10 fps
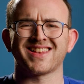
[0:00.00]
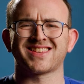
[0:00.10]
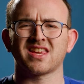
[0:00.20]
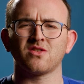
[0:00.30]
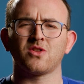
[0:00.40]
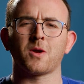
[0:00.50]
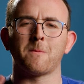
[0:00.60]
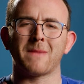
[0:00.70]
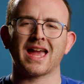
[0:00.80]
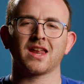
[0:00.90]
consider the
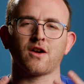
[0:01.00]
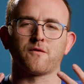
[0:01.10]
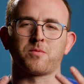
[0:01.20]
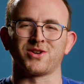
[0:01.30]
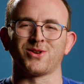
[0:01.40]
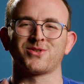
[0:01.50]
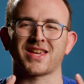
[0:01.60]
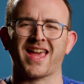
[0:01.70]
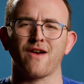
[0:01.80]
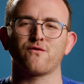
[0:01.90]
demand of
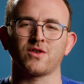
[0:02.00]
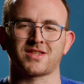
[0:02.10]
producing every